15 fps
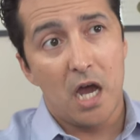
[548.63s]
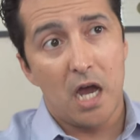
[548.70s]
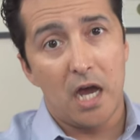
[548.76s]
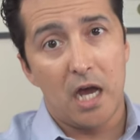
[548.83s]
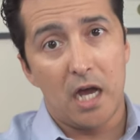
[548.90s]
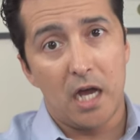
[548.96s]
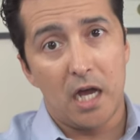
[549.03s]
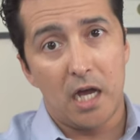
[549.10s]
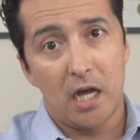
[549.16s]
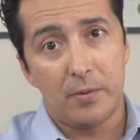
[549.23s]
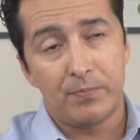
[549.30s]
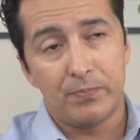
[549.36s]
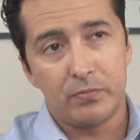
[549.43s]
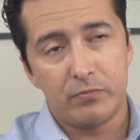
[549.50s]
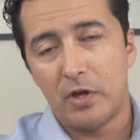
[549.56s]

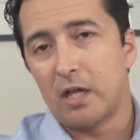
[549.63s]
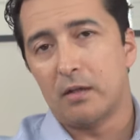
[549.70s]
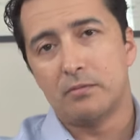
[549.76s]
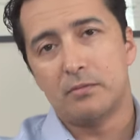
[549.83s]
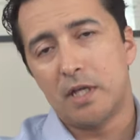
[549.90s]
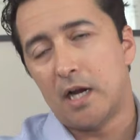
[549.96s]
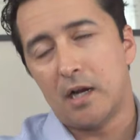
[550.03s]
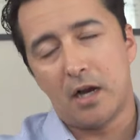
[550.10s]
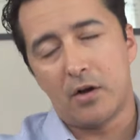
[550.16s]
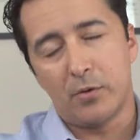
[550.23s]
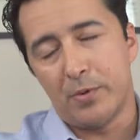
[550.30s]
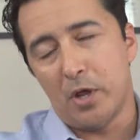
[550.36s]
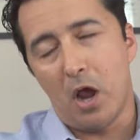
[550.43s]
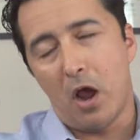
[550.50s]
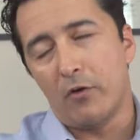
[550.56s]
Well, they're not going to
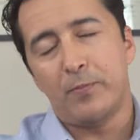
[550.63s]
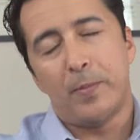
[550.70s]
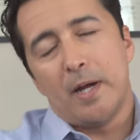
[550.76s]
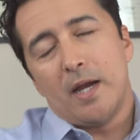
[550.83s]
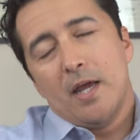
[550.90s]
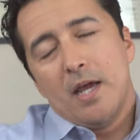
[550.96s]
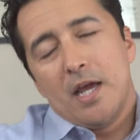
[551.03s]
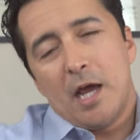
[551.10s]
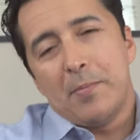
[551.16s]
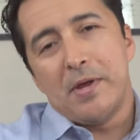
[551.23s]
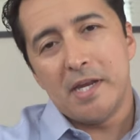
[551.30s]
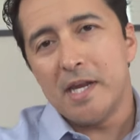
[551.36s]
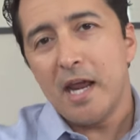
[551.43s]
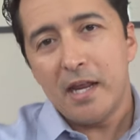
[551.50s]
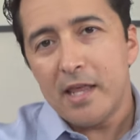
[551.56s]
rip you off, but I
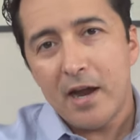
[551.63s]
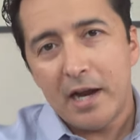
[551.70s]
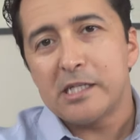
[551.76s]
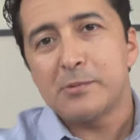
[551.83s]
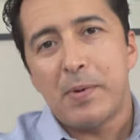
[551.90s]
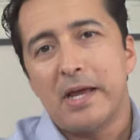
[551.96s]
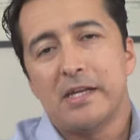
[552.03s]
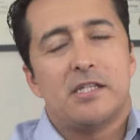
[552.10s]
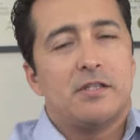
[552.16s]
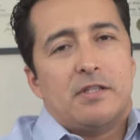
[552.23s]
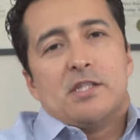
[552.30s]
mean, they're expensive.